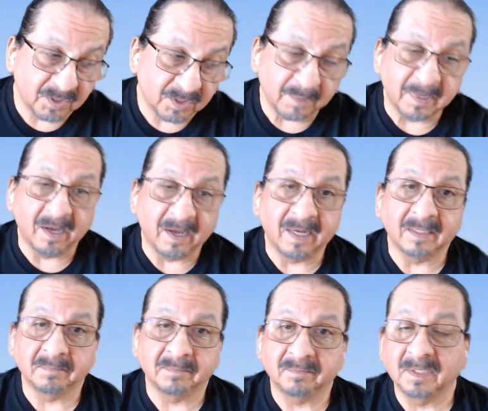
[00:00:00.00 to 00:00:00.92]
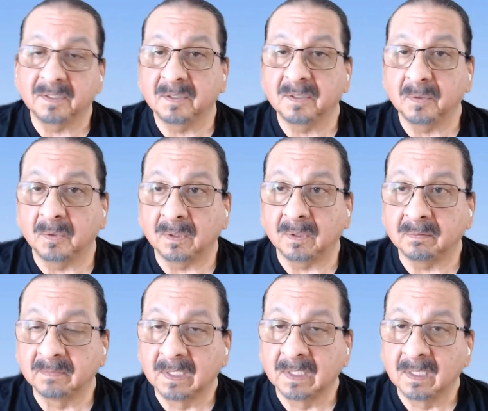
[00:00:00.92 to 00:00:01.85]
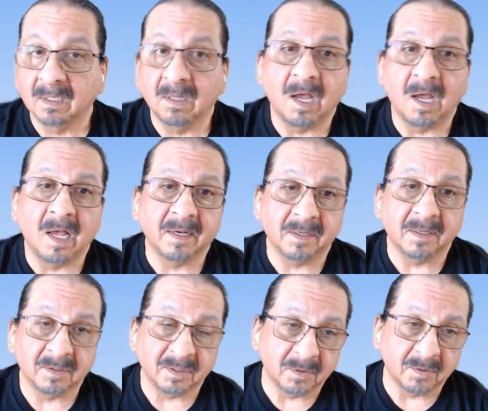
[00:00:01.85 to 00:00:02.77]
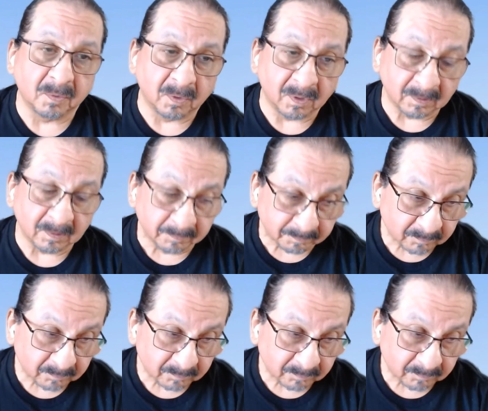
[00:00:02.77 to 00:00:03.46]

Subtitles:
Gemini, it's a tool. Claude, it's a tool.